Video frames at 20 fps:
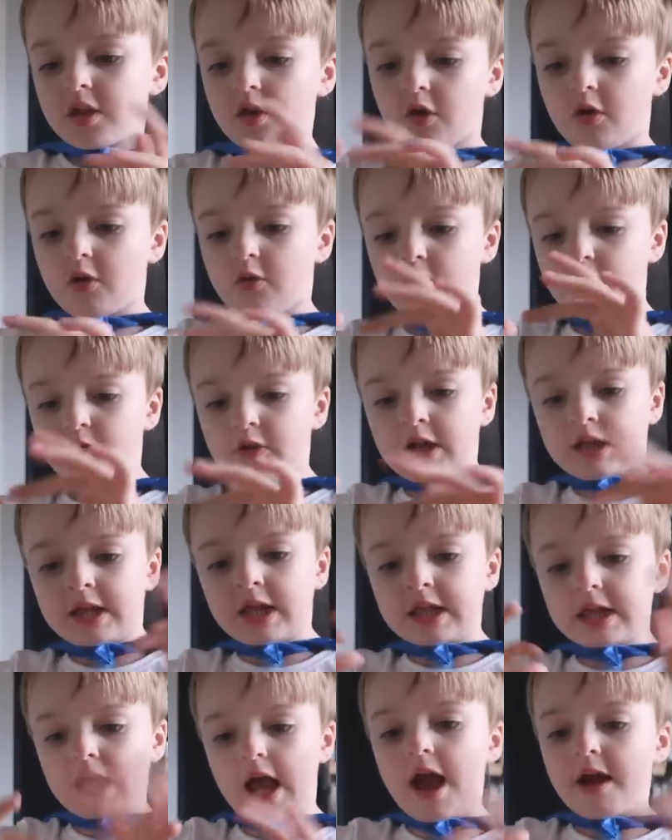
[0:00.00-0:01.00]
So this
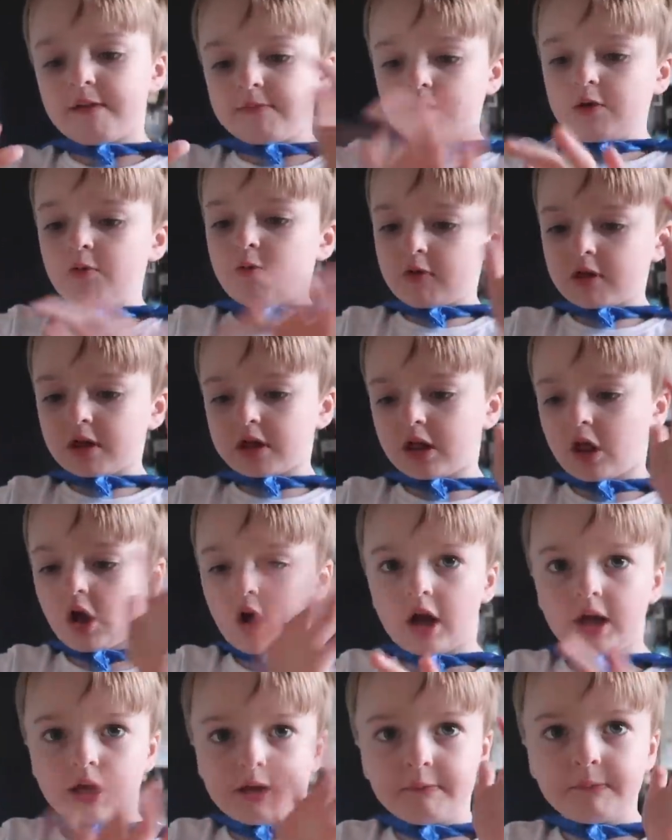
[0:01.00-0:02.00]
is Ariel's
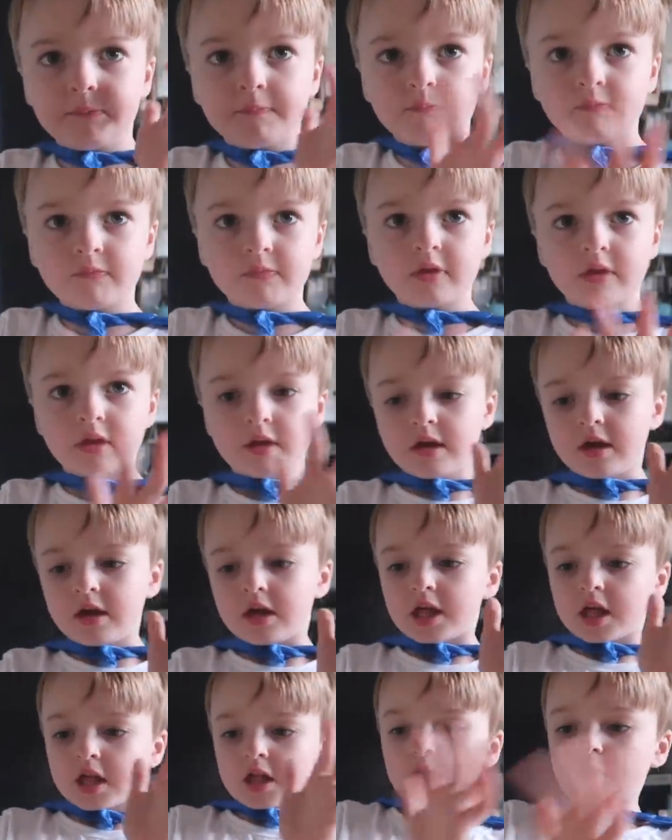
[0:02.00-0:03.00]
slime.
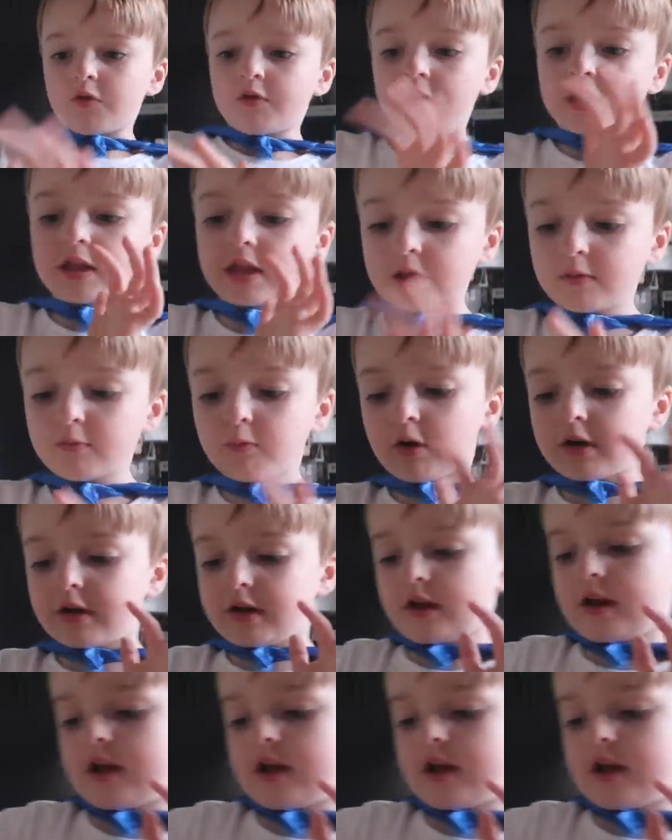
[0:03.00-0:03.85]
So this is what